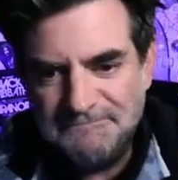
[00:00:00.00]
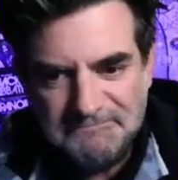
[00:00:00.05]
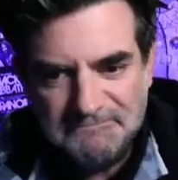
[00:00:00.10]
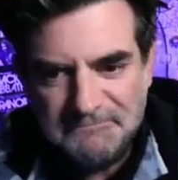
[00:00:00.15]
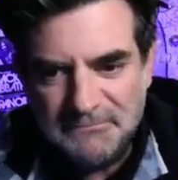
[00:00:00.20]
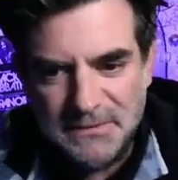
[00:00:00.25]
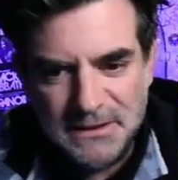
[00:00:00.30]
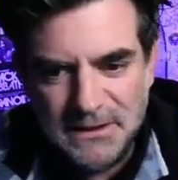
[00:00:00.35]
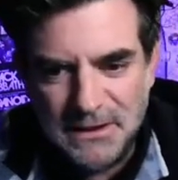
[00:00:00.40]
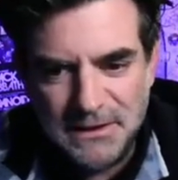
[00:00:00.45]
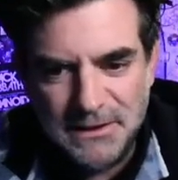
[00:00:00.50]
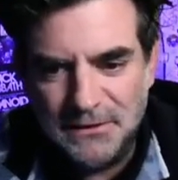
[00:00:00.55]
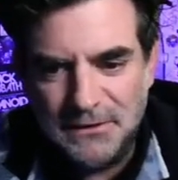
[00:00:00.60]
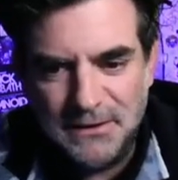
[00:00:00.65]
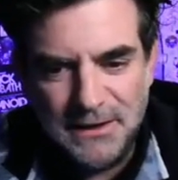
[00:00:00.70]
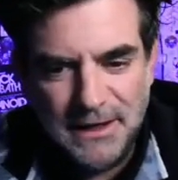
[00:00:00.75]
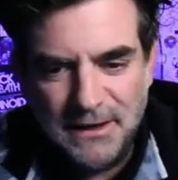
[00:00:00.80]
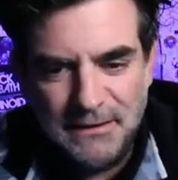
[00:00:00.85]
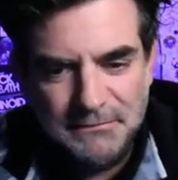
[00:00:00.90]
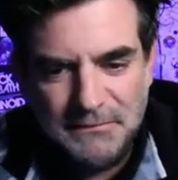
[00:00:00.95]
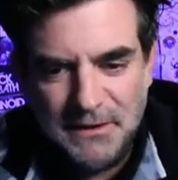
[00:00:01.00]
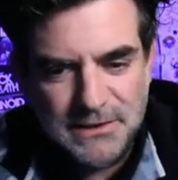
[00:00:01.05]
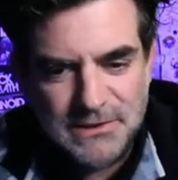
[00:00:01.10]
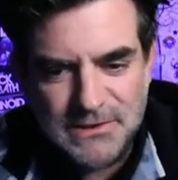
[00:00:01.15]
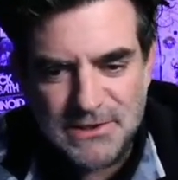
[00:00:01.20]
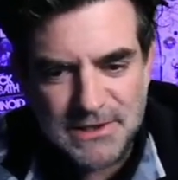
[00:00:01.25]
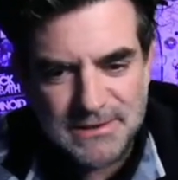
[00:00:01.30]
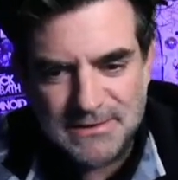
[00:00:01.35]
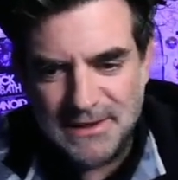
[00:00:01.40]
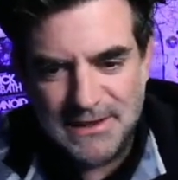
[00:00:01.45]
it's
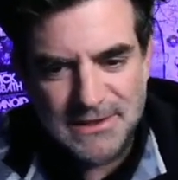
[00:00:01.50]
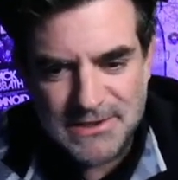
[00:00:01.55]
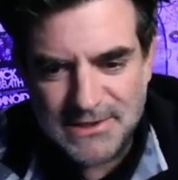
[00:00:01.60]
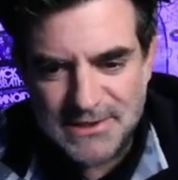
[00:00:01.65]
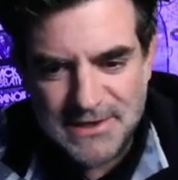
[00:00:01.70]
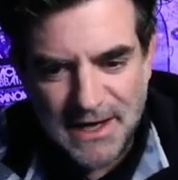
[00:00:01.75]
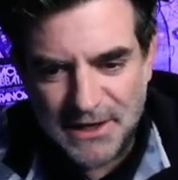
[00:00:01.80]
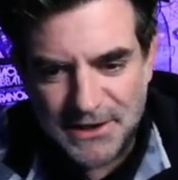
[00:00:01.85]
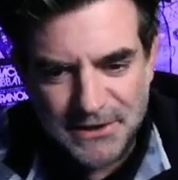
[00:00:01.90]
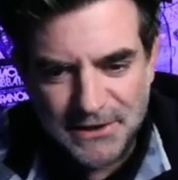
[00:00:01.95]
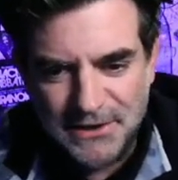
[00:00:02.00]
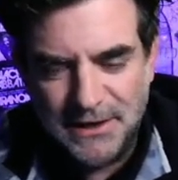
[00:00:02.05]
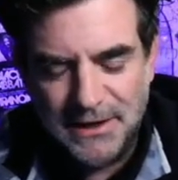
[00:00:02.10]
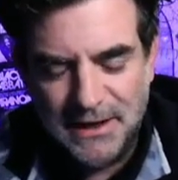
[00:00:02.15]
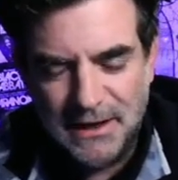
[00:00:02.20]
just not good.